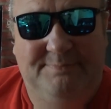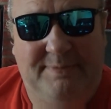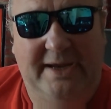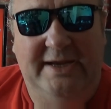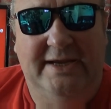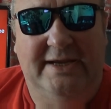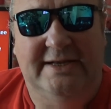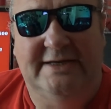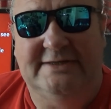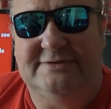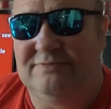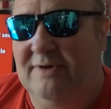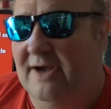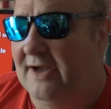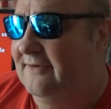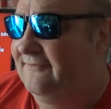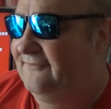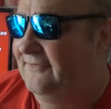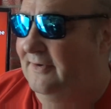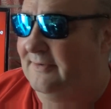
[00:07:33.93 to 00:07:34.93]
beating his
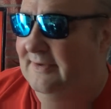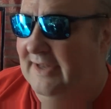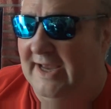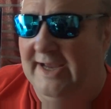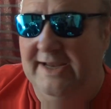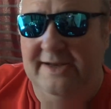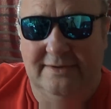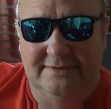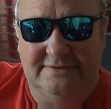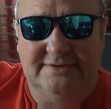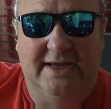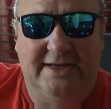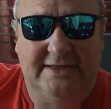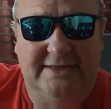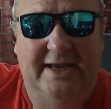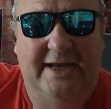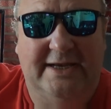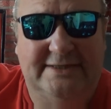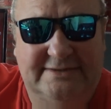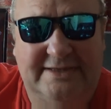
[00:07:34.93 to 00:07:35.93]
wife, like, he, he,
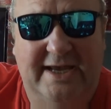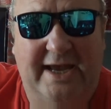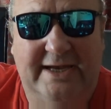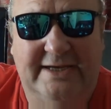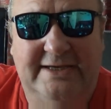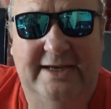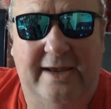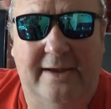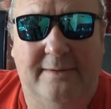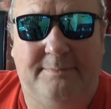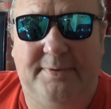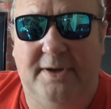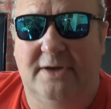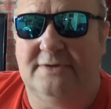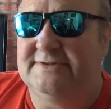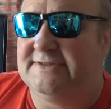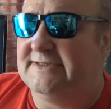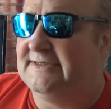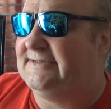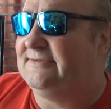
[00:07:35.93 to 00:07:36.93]
he, he
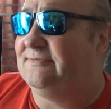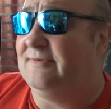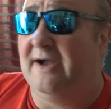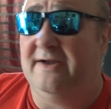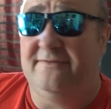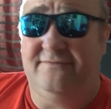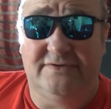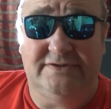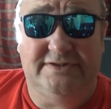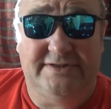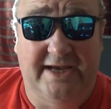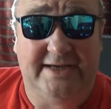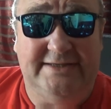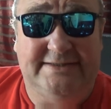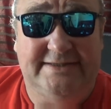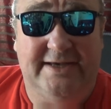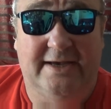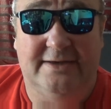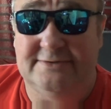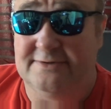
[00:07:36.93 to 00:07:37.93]
abuses his wife, and she
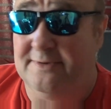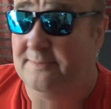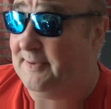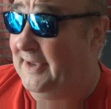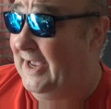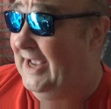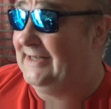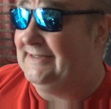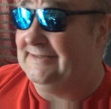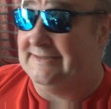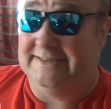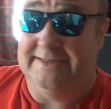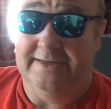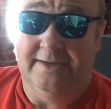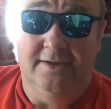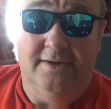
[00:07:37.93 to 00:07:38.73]
turns up at end.